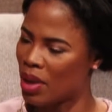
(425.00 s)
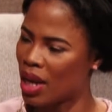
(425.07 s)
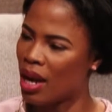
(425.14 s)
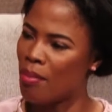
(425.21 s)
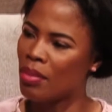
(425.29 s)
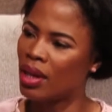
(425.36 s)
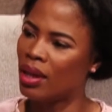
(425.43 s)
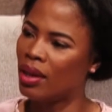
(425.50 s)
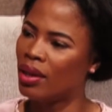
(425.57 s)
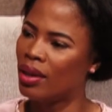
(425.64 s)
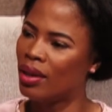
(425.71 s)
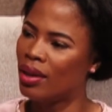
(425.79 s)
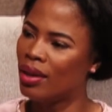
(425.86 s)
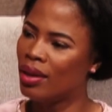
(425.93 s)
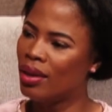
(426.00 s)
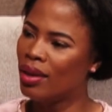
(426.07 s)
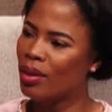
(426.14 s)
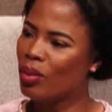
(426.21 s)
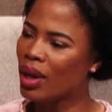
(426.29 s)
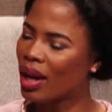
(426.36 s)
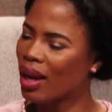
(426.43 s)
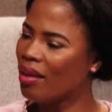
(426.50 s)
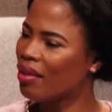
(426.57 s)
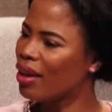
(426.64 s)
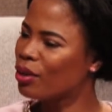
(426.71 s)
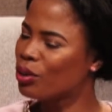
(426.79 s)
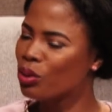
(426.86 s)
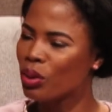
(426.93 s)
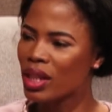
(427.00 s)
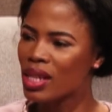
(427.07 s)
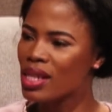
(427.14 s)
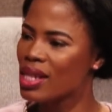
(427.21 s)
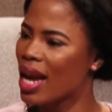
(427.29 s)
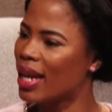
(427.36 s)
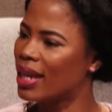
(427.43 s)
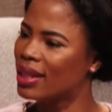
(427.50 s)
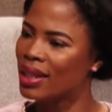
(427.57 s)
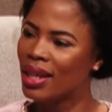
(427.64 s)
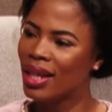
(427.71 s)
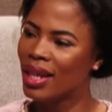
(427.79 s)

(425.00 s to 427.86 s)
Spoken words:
me come in. Whatever I do inside,